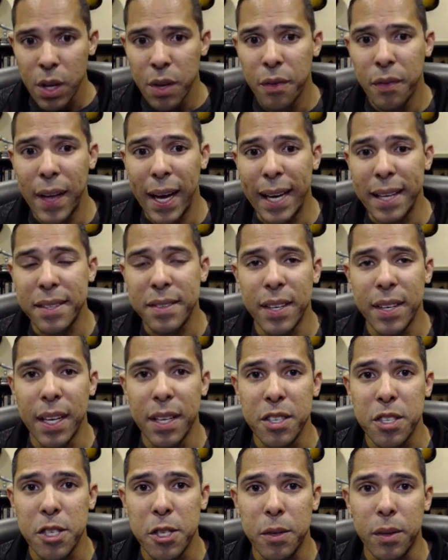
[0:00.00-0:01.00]
that
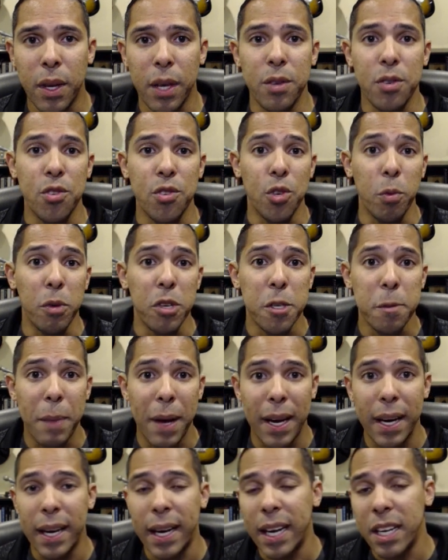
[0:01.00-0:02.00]
consumer
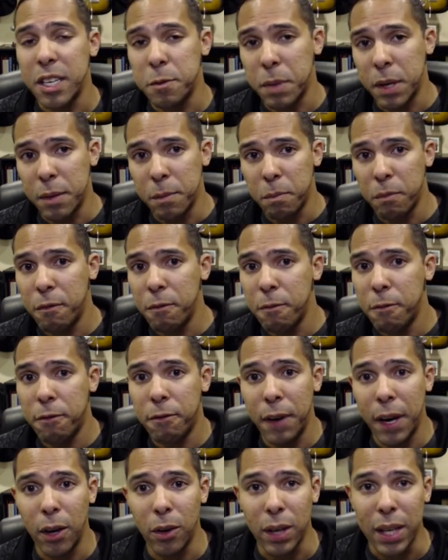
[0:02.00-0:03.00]
spending has been
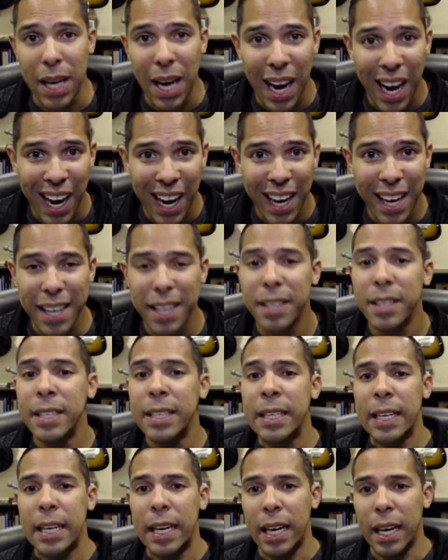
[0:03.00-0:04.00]
fairly high,
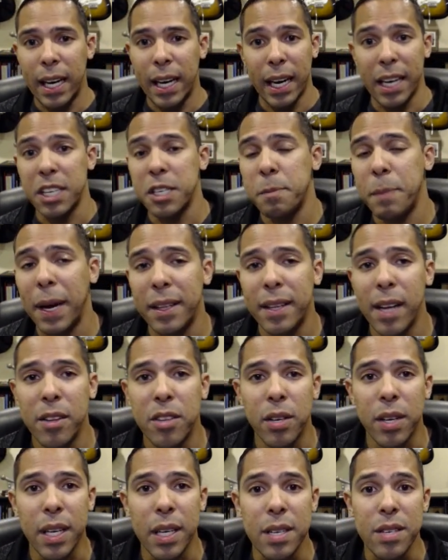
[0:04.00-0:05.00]
and I expect that to
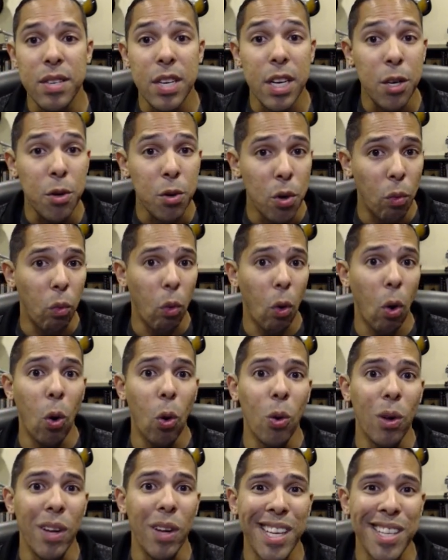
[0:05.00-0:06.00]
continue to
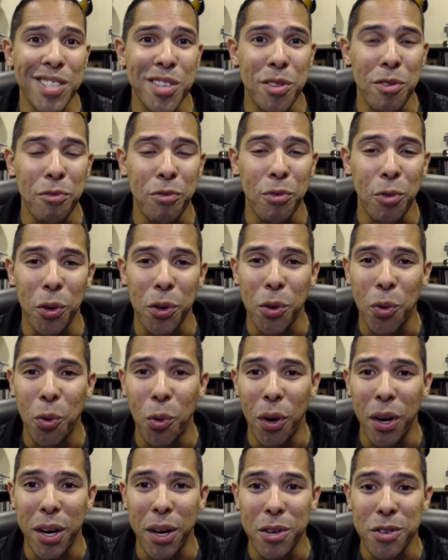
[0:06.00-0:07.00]
roll into the fourth quarter here.